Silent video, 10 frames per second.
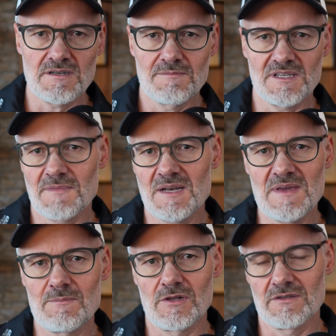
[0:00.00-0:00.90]
but many
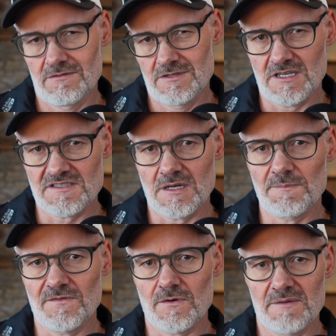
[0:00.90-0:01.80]
people does
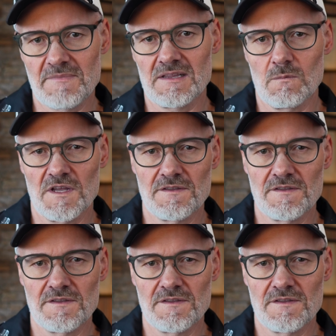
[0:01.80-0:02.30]
opt for the metal one.